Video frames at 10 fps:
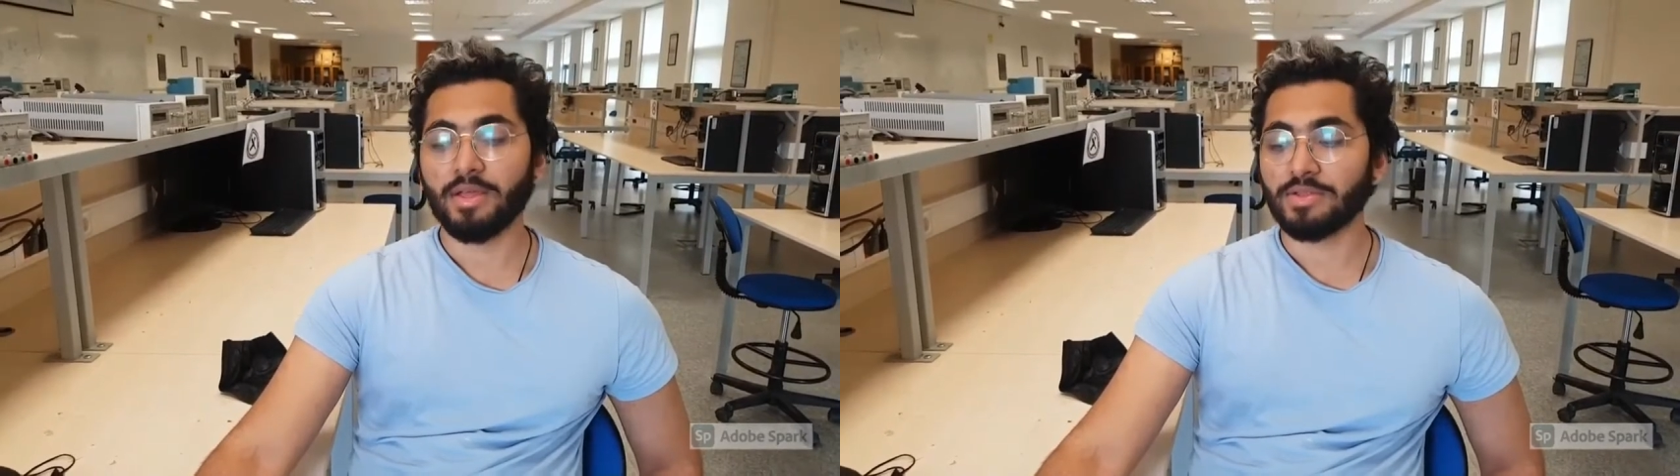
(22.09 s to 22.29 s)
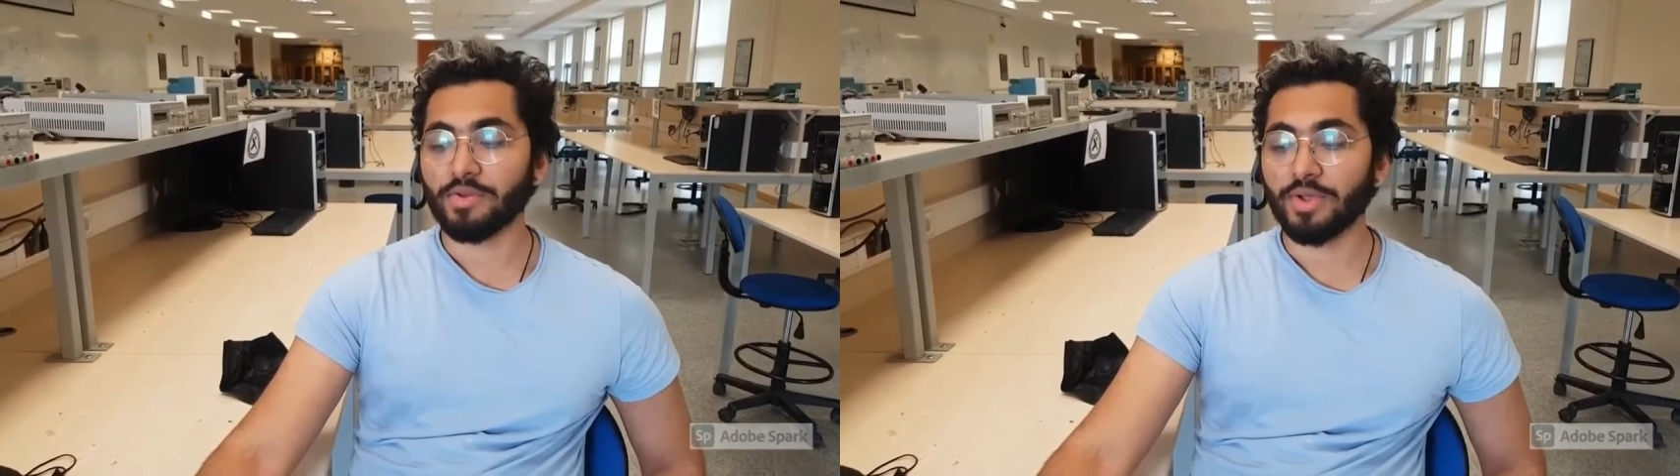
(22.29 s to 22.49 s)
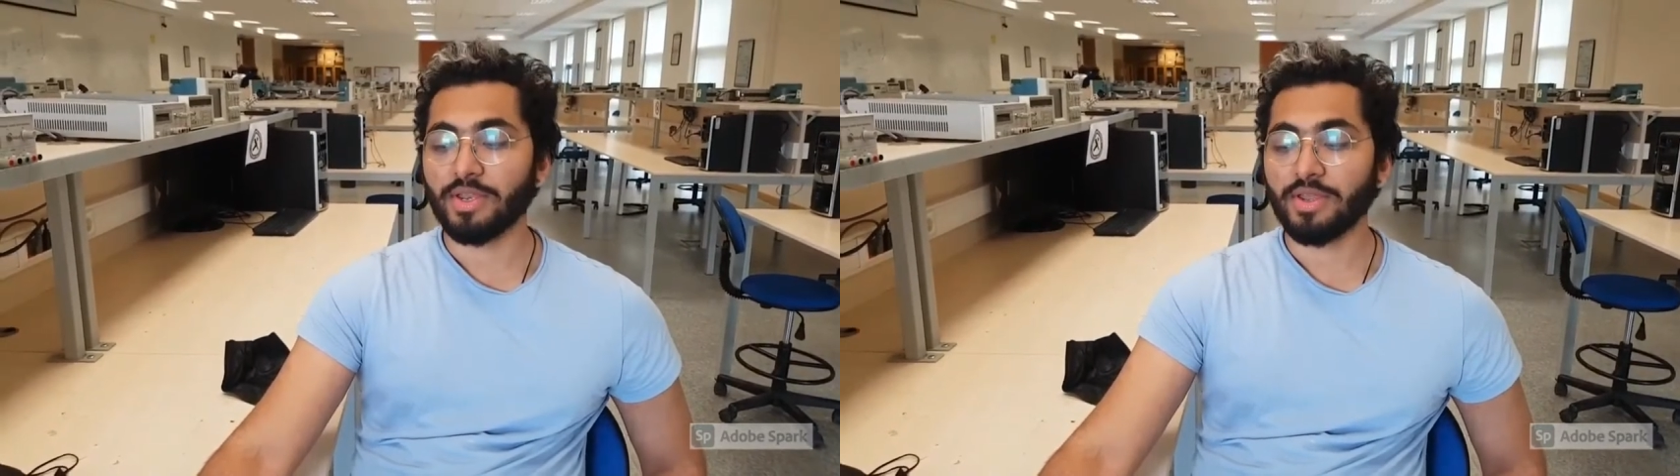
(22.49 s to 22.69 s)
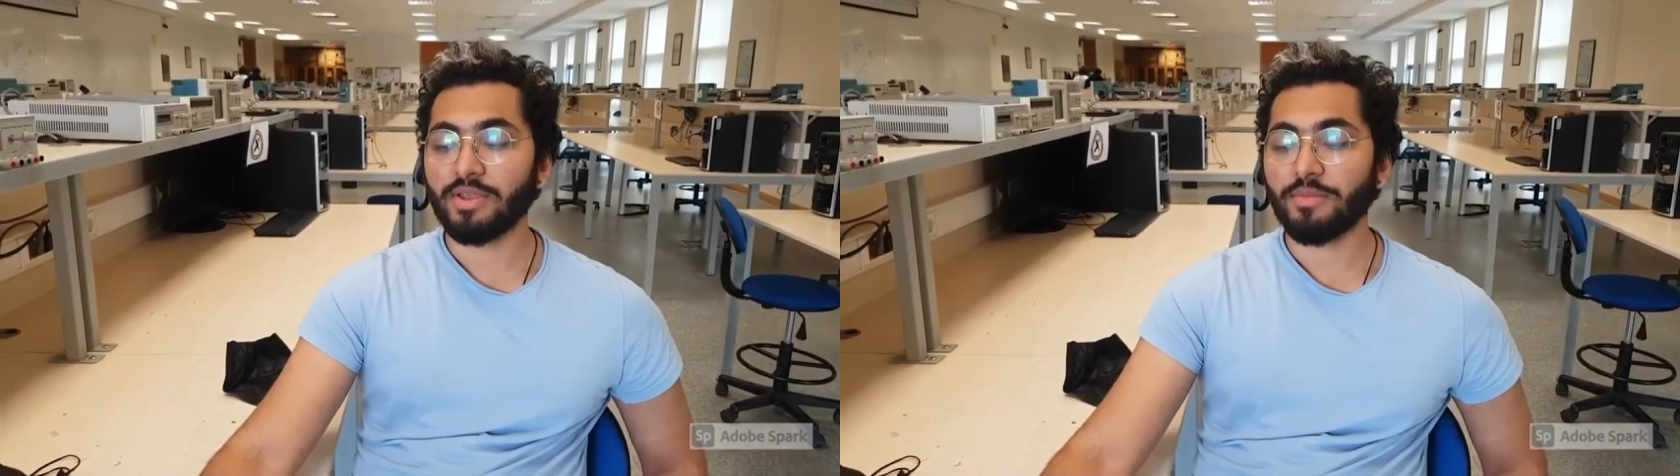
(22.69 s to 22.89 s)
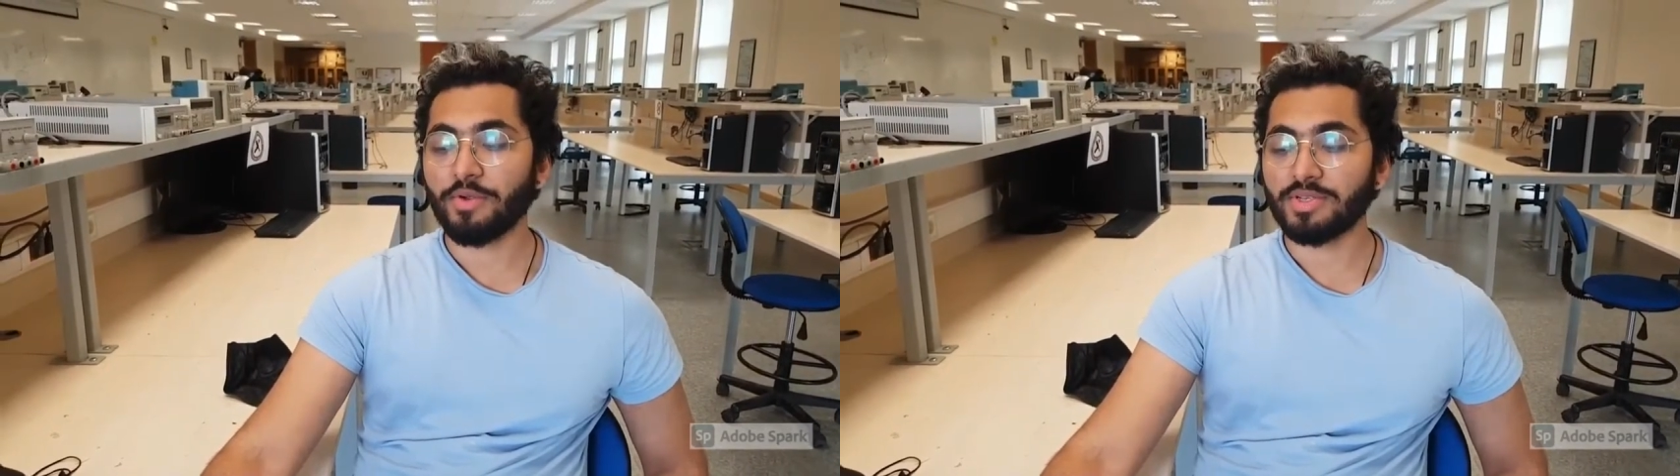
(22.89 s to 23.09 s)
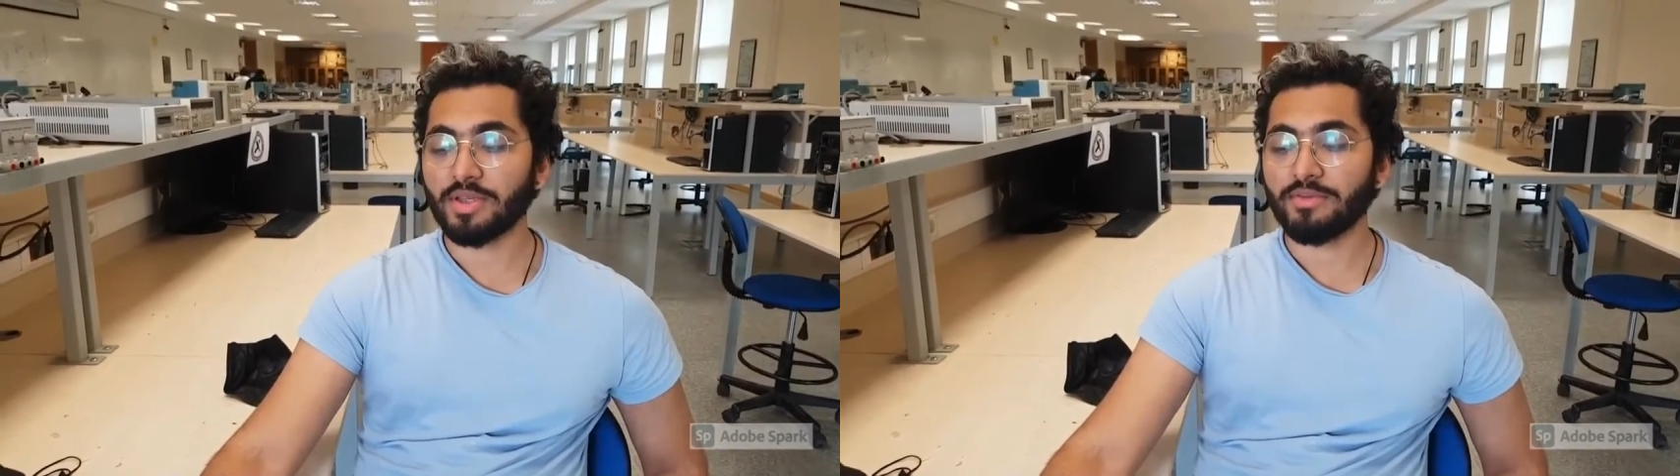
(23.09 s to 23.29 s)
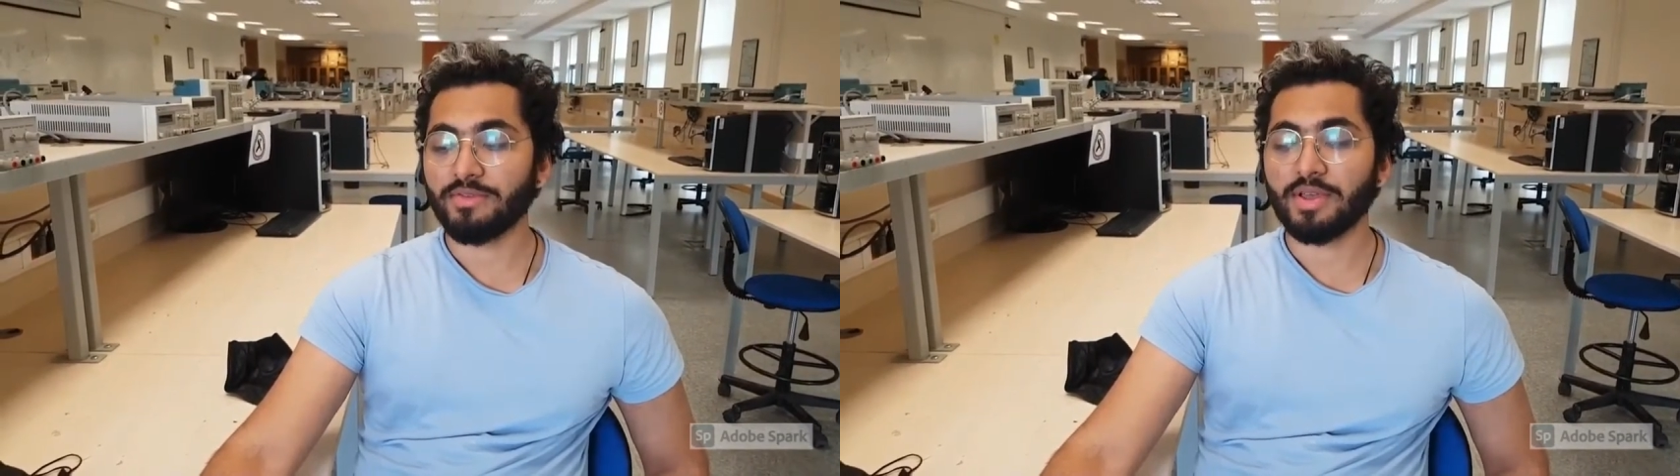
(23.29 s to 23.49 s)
So in our project, we